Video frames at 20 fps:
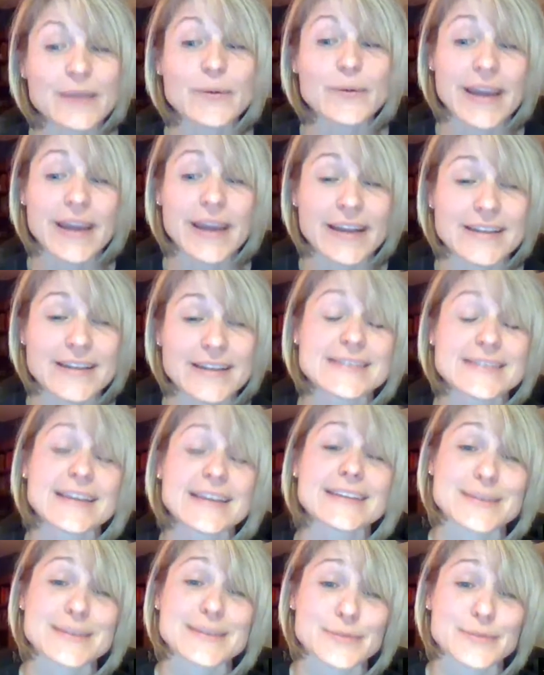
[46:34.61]
beginning, we had to
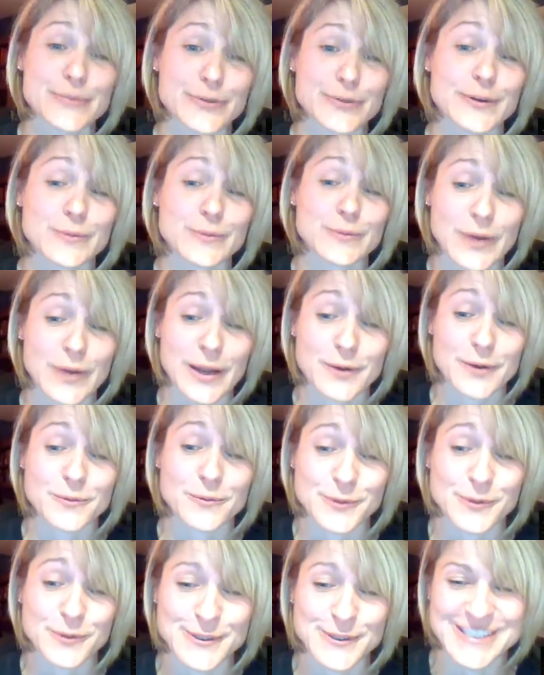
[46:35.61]
set some firm
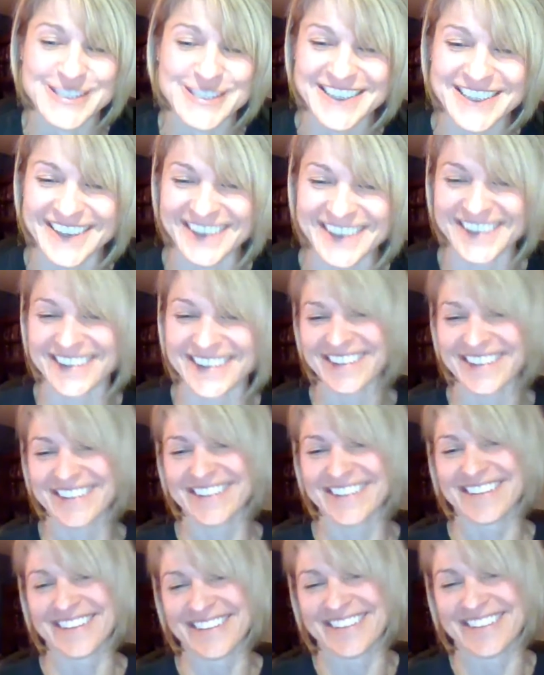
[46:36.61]
ground rules.
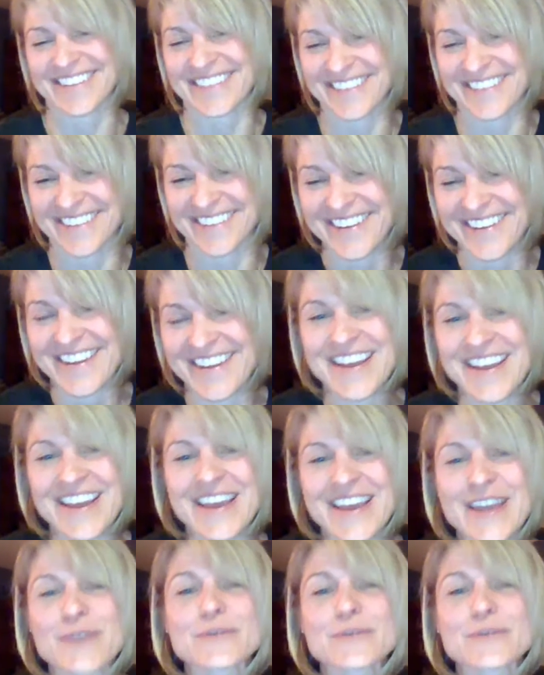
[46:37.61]

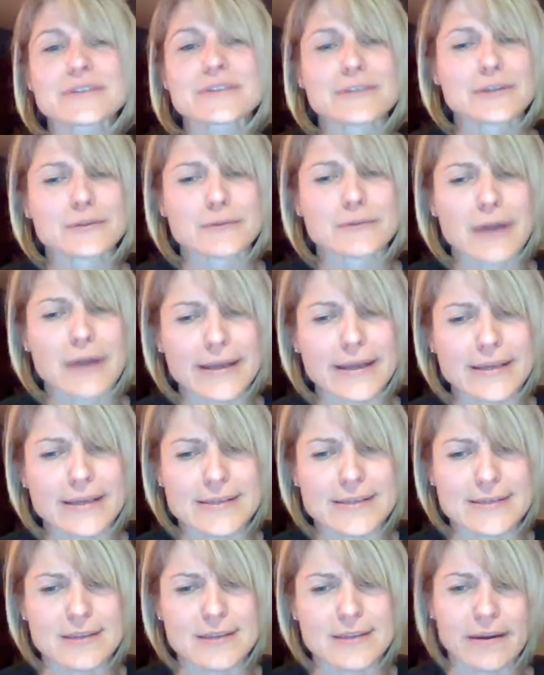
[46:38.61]
It was a little rocky
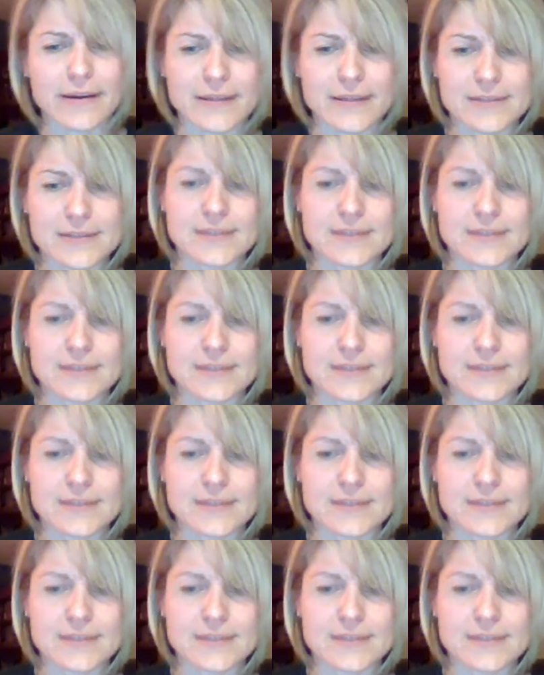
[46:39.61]
start.